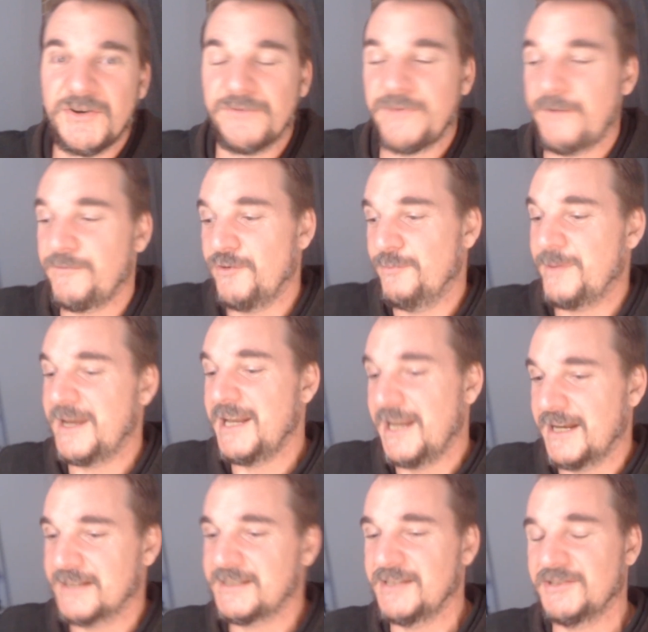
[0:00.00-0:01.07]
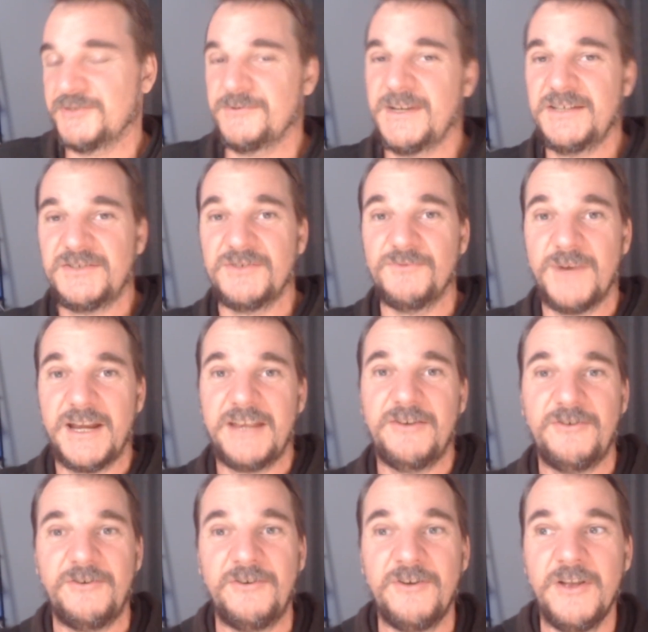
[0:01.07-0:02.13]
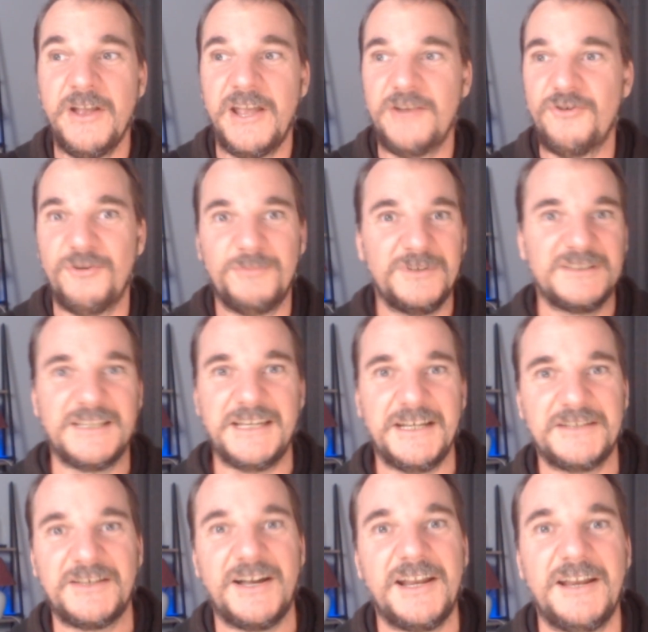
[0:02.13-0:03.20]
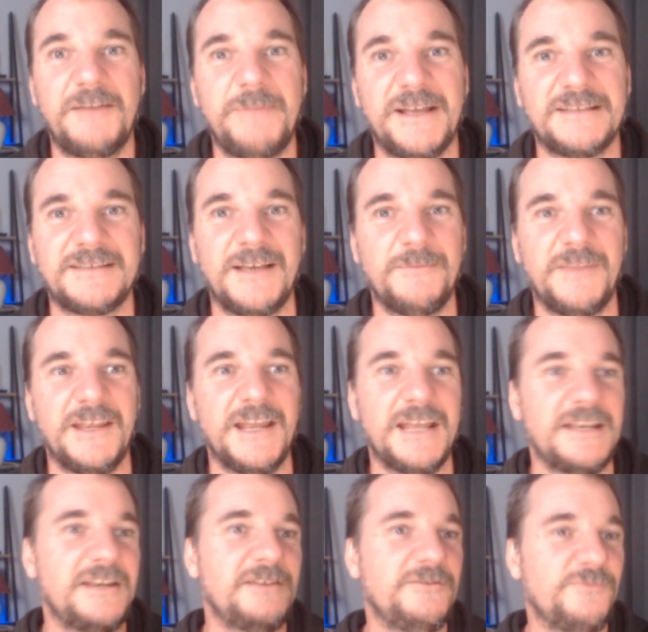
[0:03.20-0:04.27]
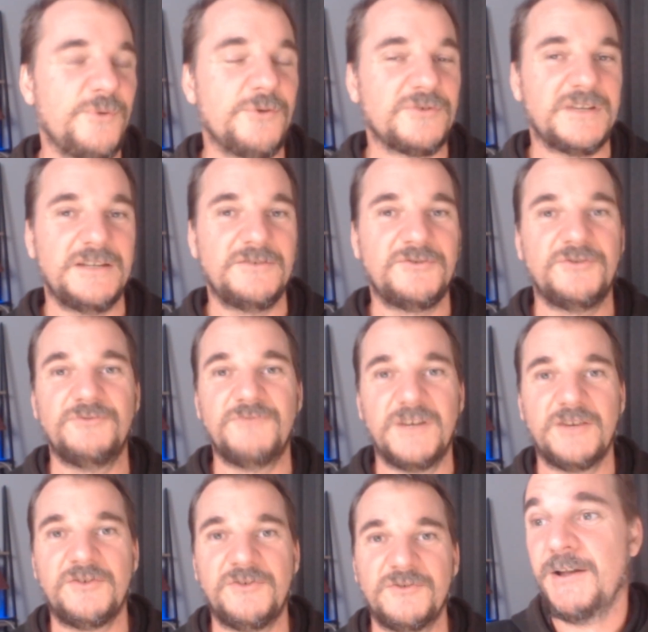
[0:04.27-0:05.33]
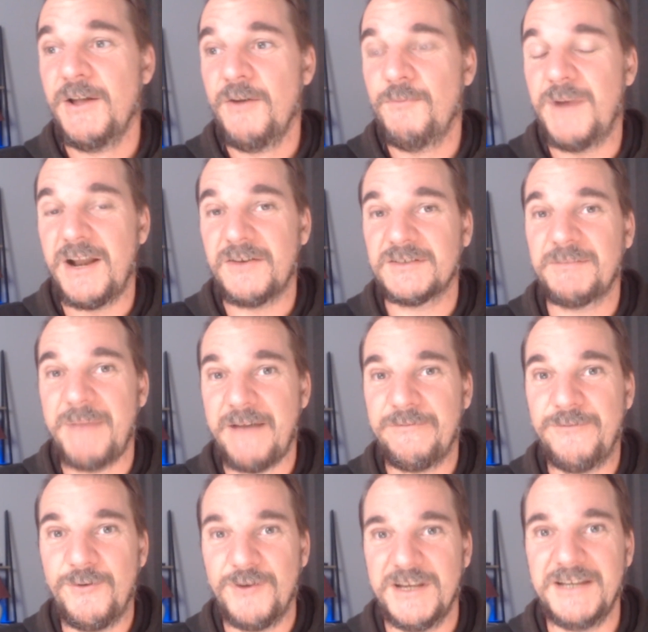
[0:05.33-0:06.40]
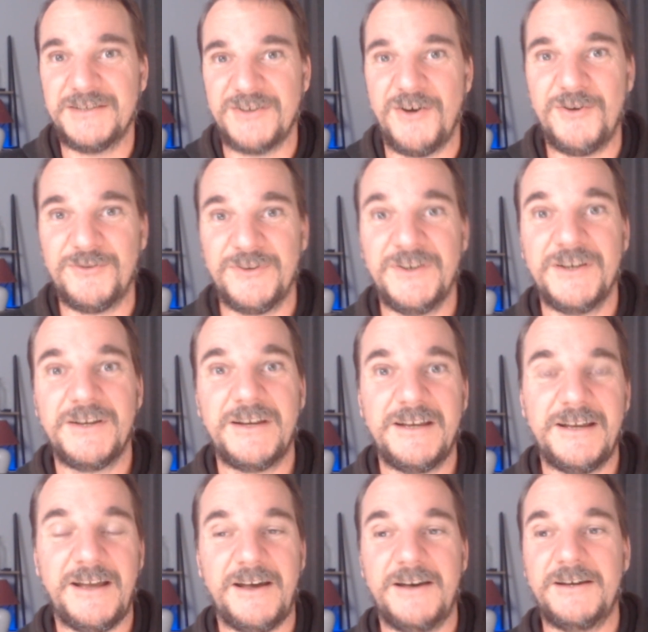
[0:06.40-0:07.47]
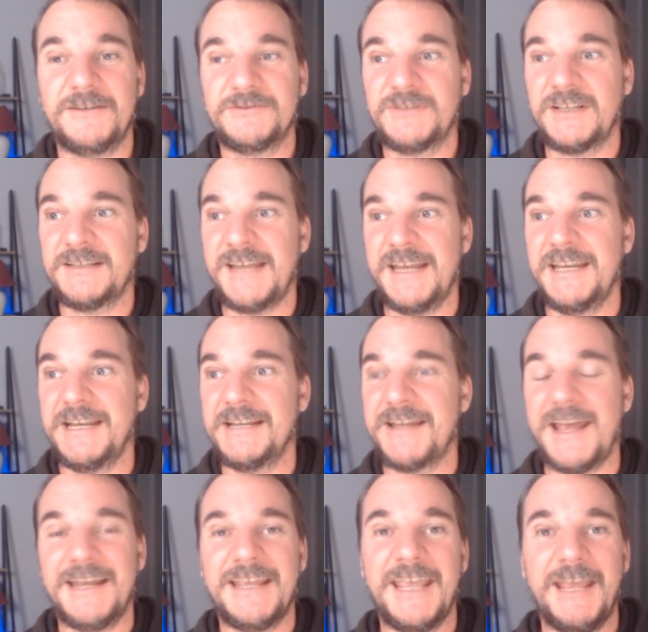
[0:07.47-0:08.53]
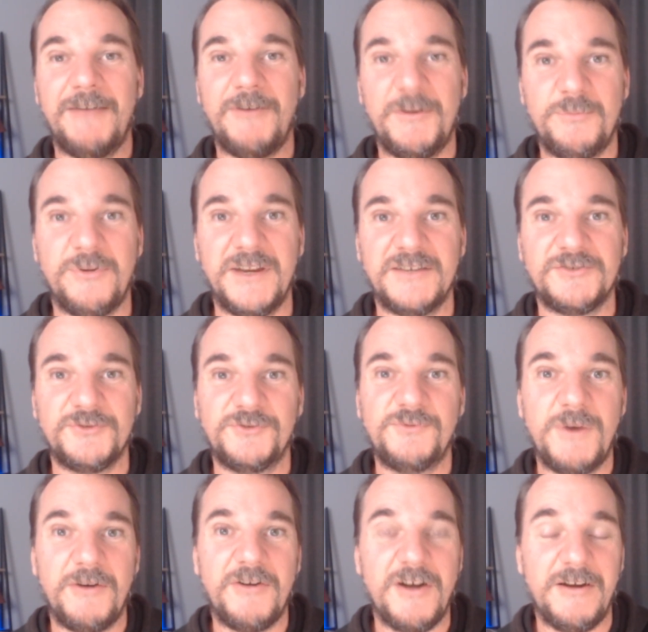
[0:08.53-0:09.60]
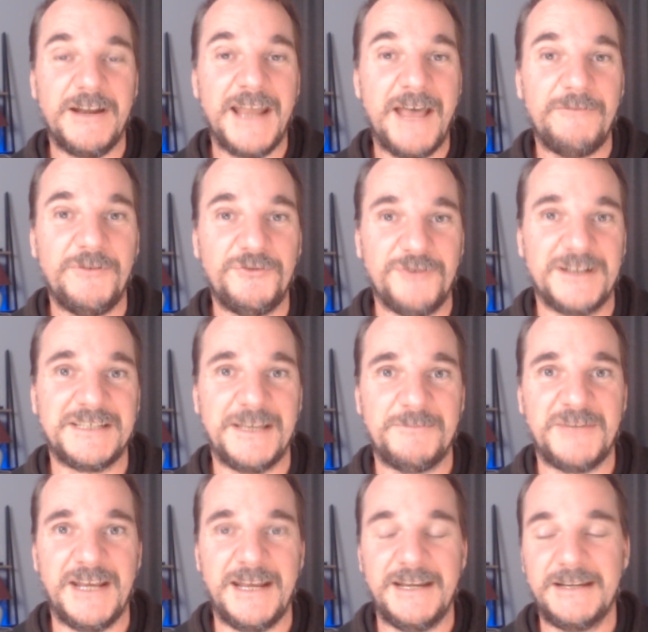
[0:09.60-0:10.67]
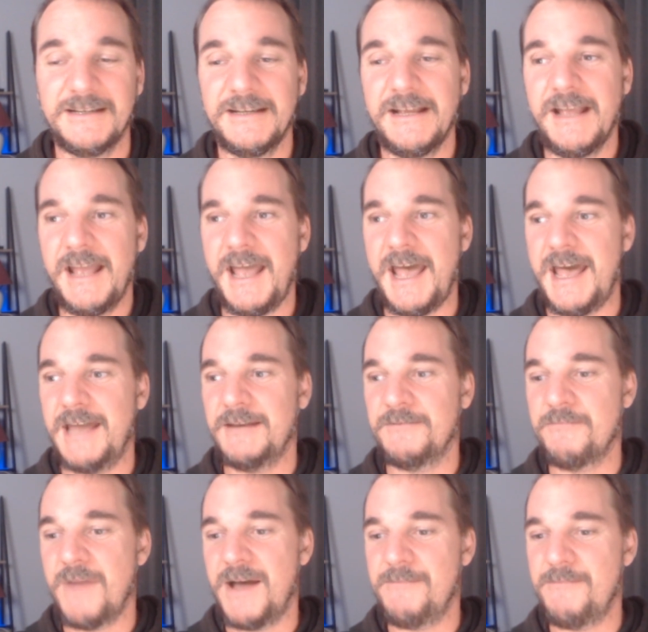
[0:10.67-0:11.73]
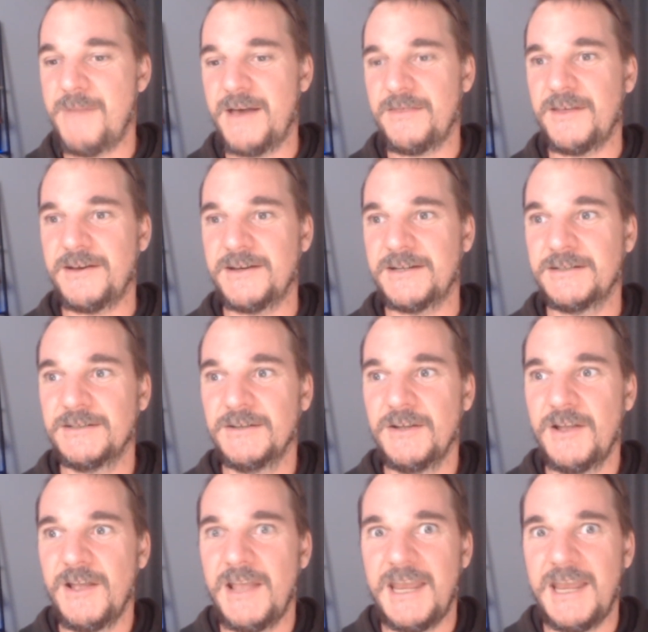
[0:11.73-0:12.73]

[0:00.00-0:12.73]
Have you been in a situation where you're enormously excited about something and then you've walked into ridicule? When I was about 4 years old, I was attending daycare and preschool. We were going to have a dress-up day. And my mother, in